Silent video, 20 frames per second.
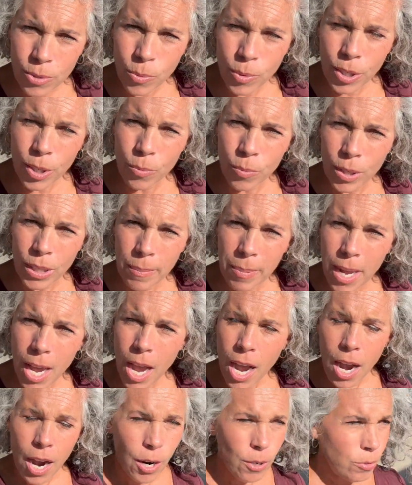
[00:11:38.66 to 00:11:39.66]
Would it really?
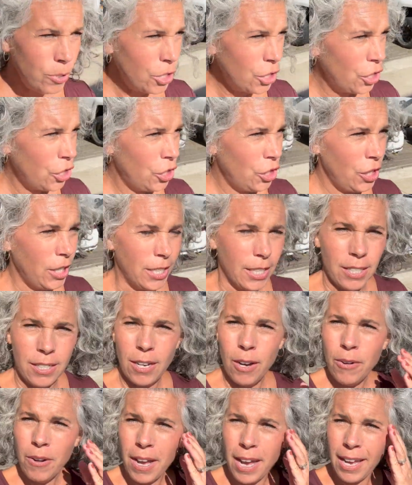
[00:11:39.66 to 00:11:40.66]
Shit,
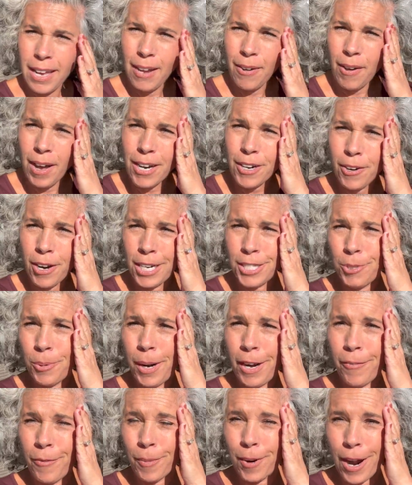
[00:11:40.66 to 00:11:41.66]
okay, well I
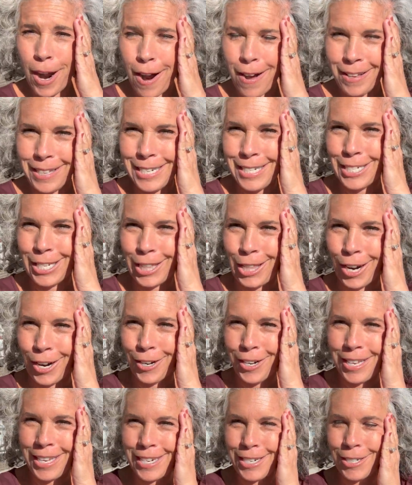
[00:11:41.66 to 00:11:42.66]
graduated from college
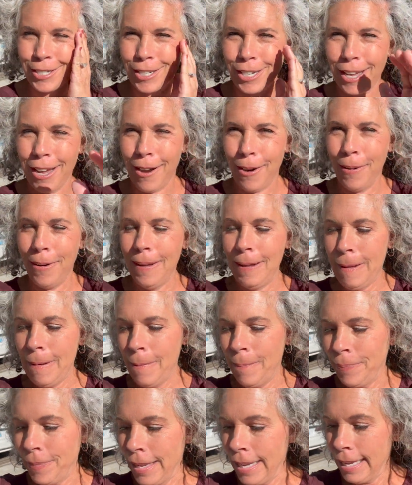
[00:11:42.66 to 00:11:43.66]
thirty years ago.
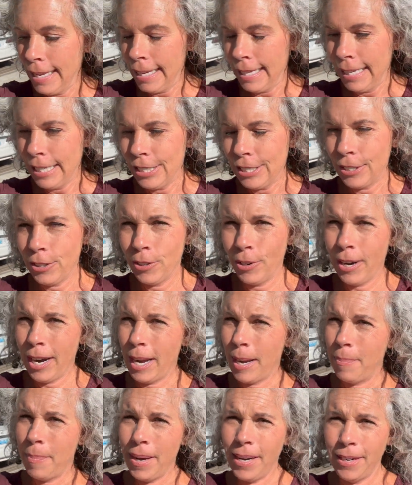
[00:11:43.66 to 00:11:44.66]

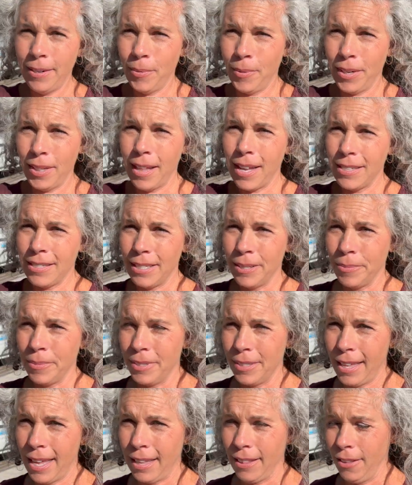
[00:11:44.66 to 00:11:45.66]
Crap, I didn't realize it was
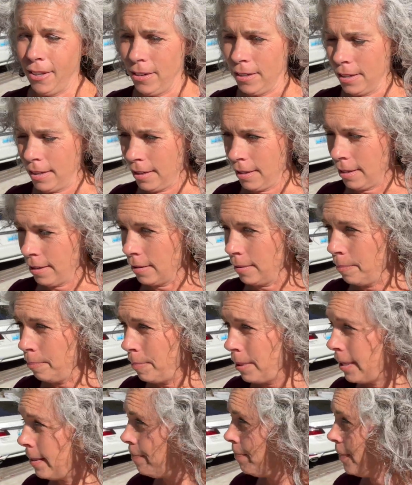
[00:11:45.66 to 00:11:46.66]
that long ago.
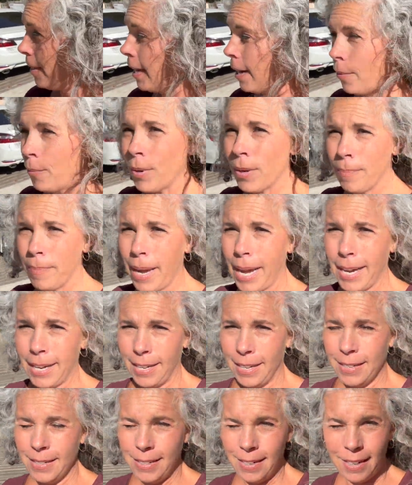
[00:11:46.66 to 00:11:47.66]
But yeah, we're back
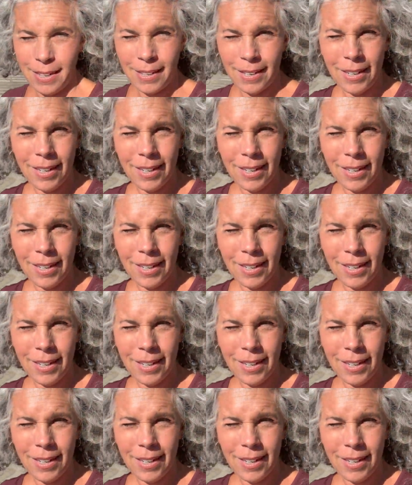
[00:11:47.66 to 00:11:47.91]
in a